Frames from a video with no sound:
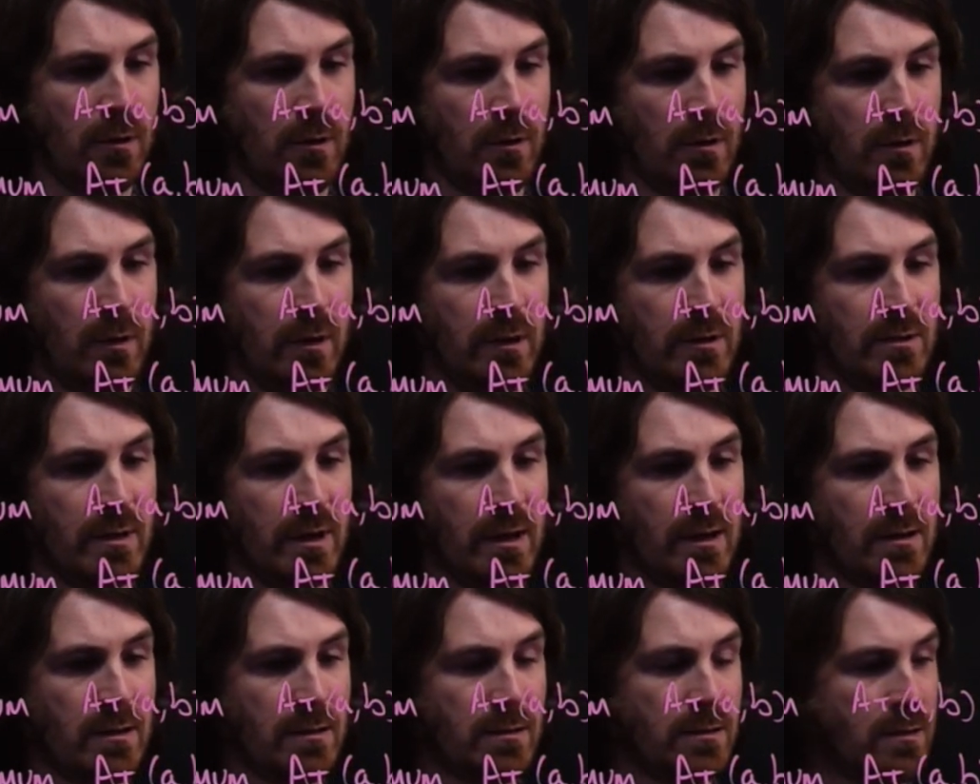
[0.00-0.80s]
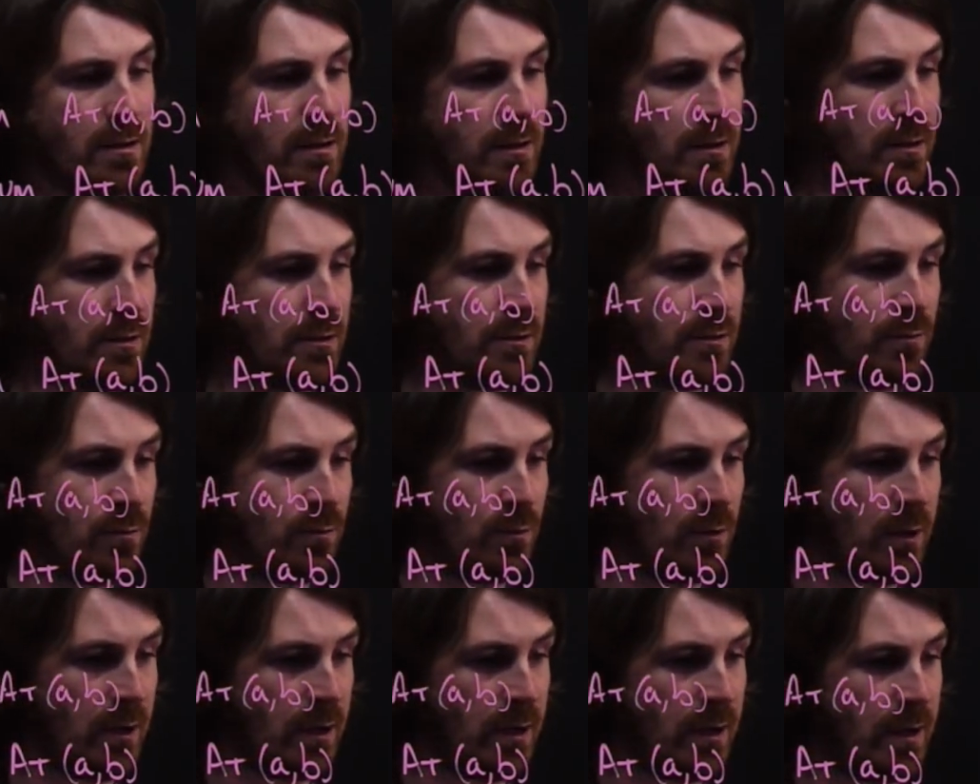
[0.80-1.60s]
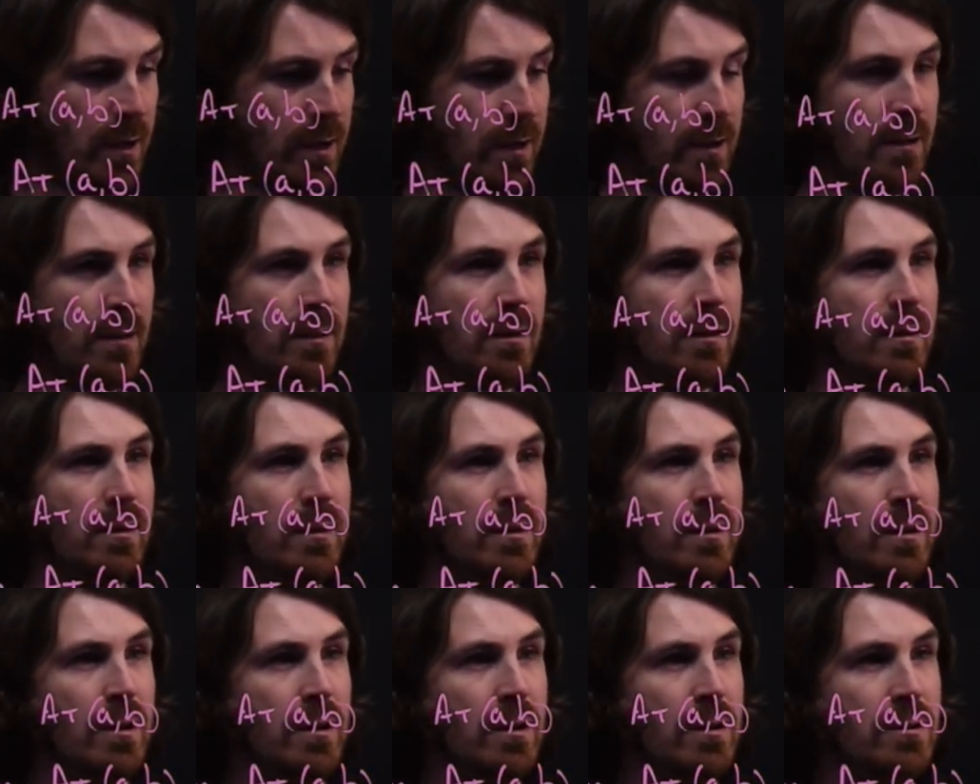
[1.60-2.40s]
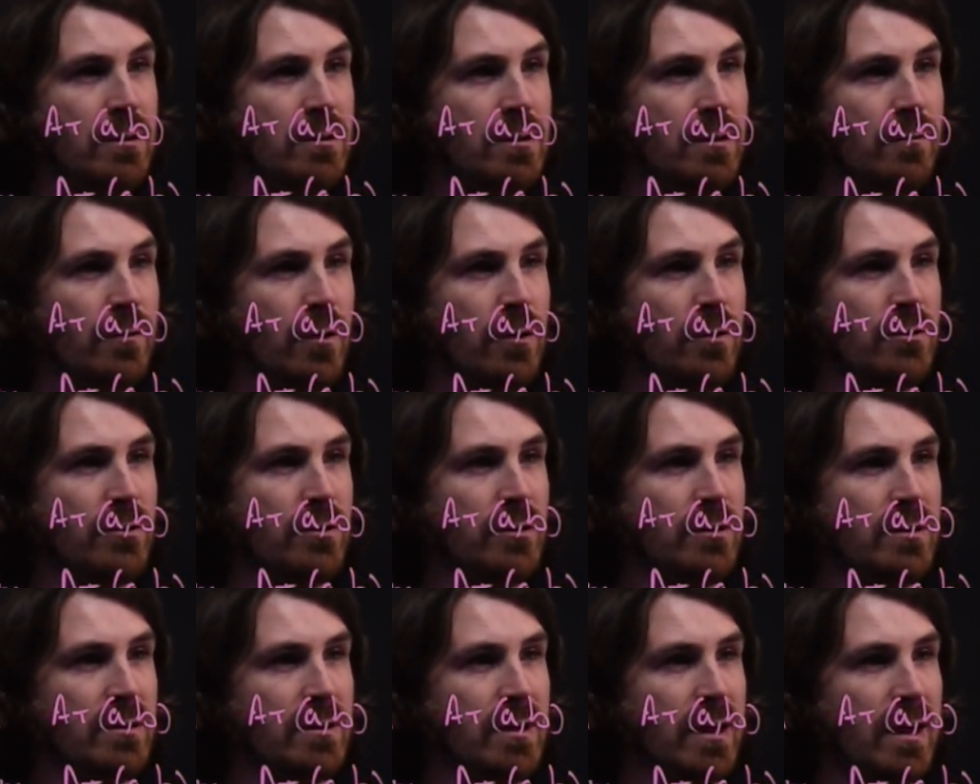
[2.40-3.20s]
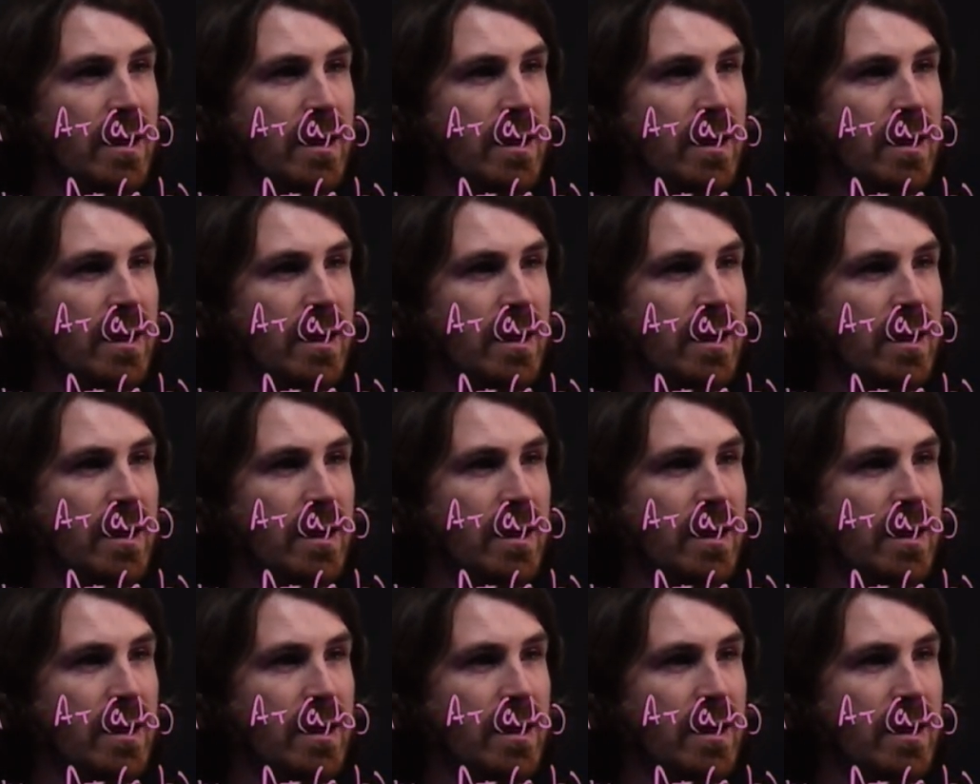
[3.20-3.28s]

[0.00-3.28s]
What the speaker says: Here's x, here's y, and here's the function z,